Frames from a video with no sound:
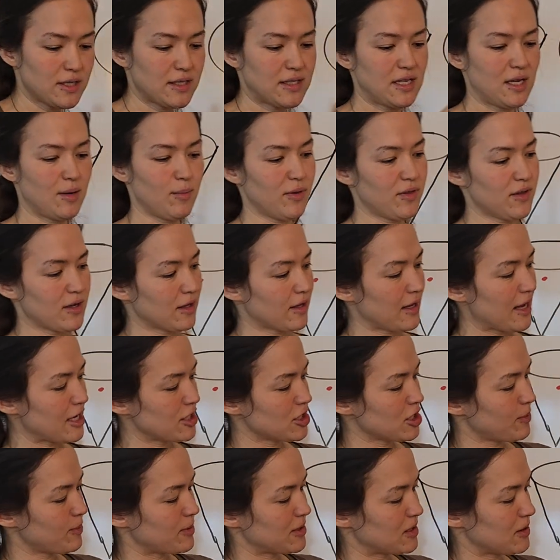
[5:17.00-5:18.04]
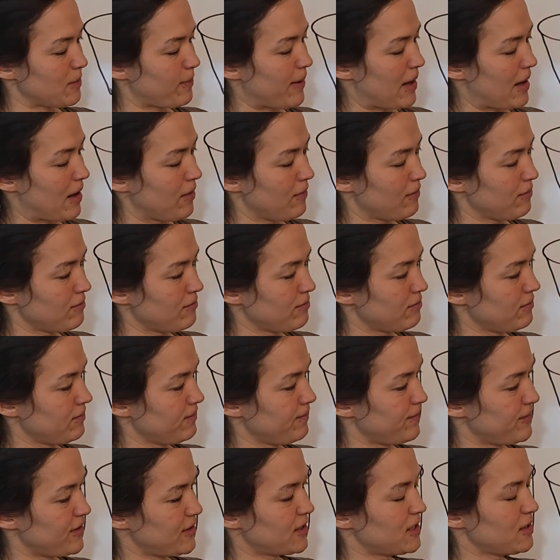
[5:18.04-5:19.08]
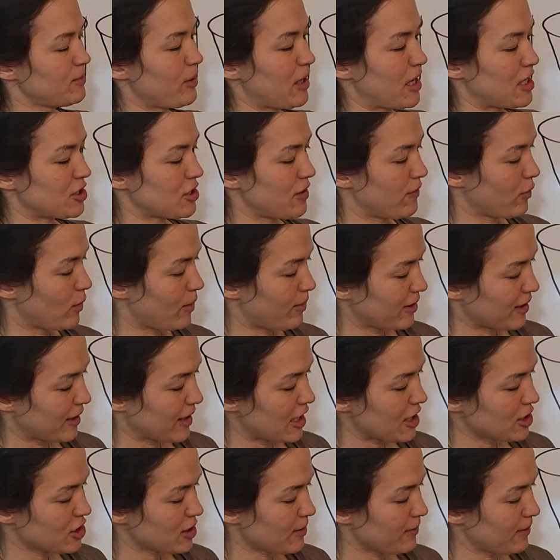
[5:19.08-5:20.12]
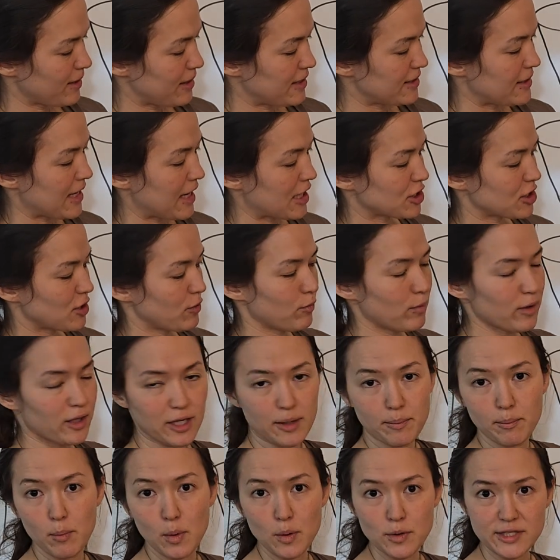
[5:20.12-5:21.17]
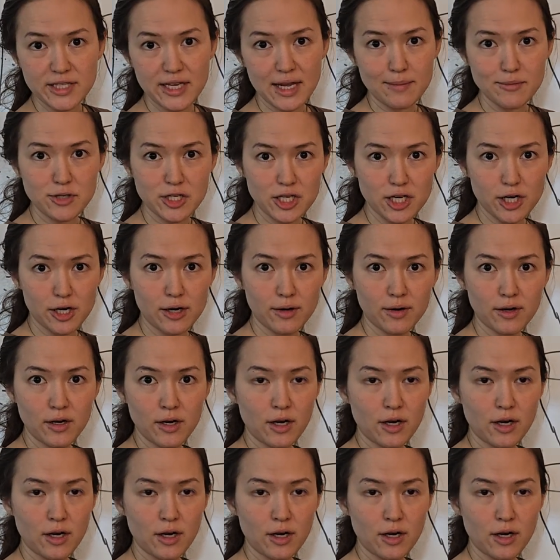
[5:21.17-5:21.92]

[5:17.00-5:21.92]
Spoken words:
to see, but the ketchup is about splashed everywhere, but the ketchup is actually really mostly empty here.